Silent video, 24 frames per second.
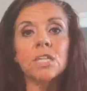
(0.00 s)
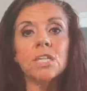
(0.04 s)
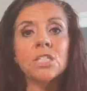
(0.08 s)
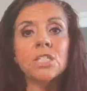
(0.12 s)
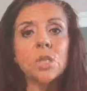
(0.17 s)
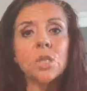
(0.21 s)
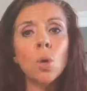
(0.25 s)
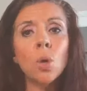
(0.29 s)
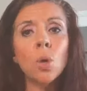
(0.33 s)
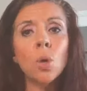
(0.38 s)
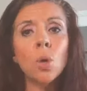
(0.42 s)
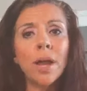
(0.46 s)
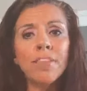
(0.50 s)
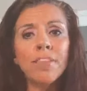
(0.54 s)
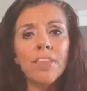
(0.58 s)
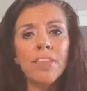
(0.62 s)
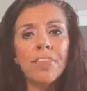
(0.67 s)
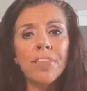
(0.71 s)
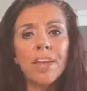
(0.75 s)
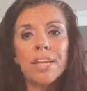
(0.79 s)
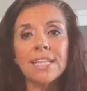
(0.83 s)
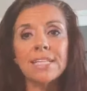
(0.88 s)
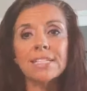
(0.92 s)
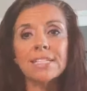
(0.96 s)
So one of the
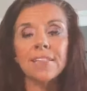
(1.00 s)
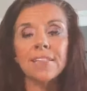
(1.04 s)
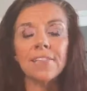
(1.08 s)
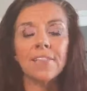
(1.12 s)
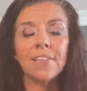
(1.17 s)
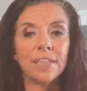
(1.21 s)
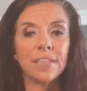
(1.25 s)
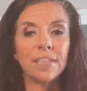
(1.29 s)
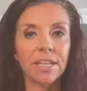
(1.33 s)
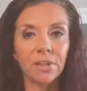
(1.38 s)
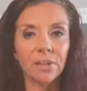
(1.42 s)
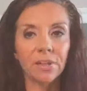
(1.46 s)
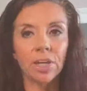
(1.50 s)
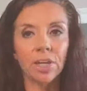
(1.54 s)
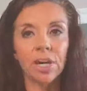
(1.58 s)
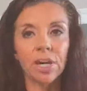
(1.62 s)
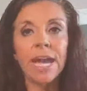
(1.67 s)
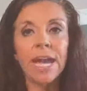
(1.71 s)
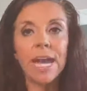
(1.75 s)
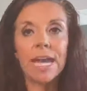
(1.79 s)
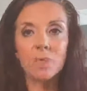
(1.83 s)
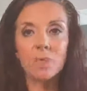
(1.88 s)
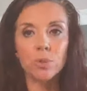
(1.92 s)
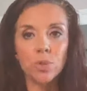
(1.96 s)
things that the
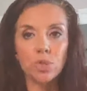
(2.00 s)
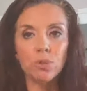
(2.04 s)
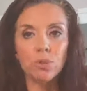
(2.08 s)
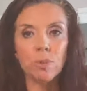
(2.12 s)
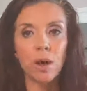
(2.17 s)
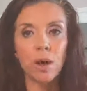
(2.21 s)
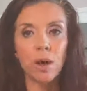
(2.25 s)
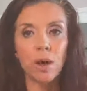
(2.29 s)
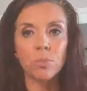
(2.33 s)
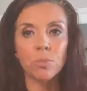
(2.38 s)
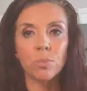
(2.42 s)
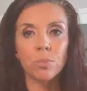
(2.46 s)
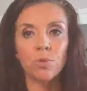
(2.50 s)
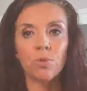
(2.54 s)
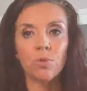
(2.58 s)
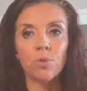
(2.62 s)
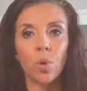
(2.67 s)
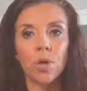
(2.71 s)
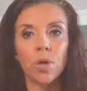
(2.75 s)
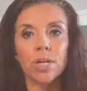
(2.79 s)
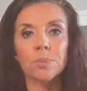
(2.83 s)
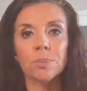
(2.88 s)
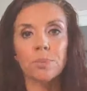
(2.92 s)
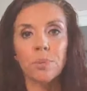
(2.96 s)
liver is responsible
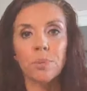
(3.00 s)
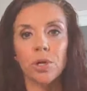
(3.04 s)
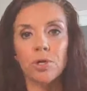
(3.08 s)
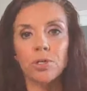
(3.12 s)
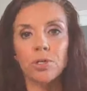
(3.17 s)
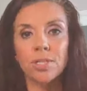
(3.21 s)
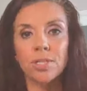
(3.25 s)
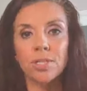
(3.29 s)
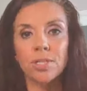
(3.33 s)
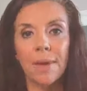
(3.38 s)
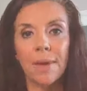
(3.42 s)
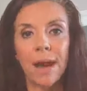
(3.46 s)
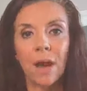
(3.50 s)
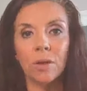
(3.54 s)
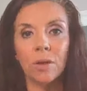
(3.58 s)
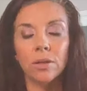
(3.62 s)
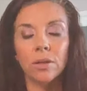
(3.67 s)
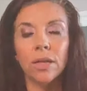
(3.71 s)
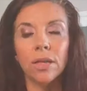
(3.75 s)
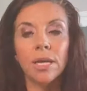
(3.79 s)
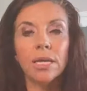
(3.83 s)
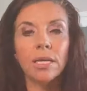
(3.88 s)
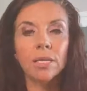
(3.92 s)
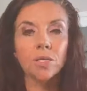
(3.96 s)
for is producing bile.